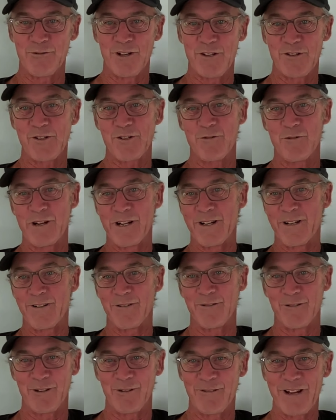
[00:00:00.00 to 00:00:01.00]
a square
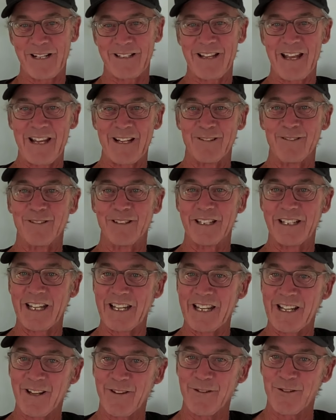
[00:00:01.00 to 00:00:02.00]
or a rectangle than
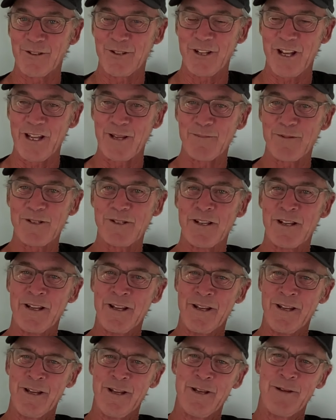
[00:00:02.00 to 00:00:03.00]
any other shapes,
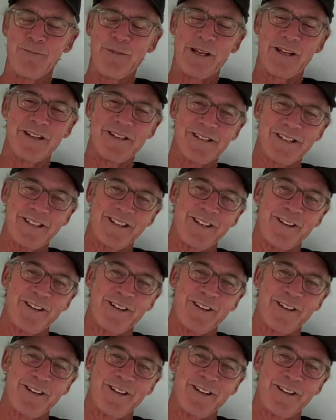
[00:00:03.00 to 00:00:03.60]
because it had